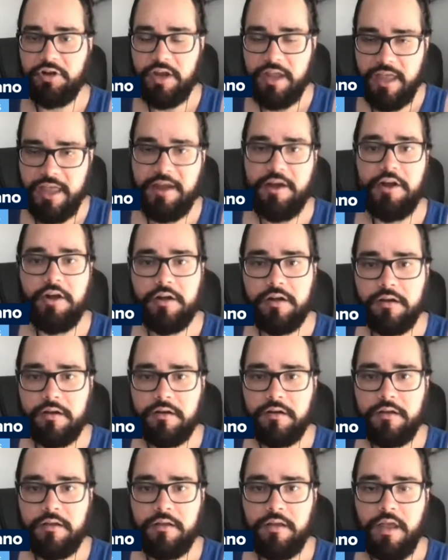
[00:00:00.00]
hitter.
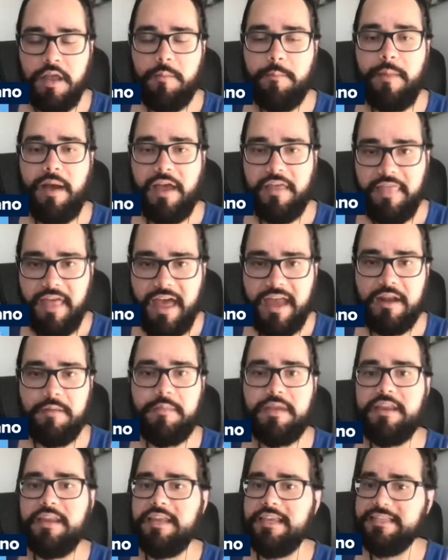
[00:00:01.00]
And by that, I
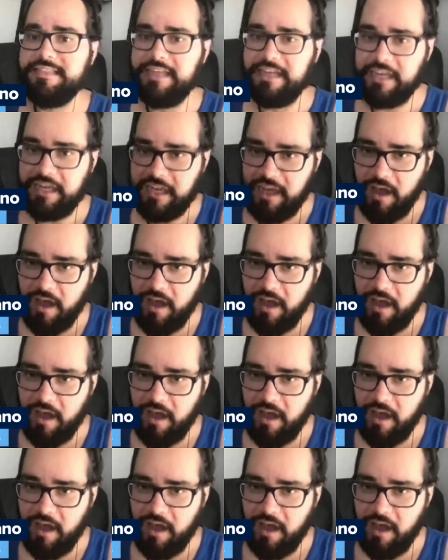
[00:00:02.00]
mean he's a